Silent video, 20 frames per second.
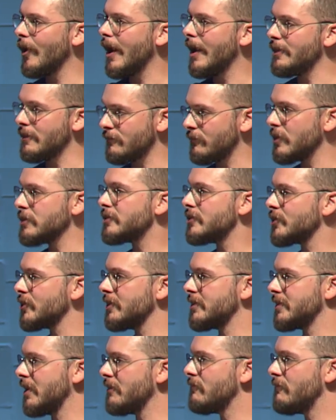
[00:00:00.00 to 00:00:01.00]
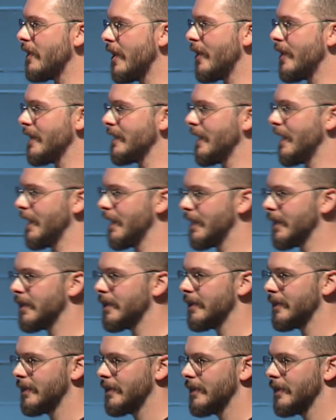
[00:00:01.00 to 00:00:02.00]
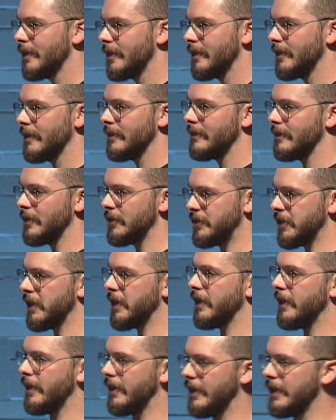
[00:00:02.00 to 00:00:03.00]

And the first is going to sound very like duh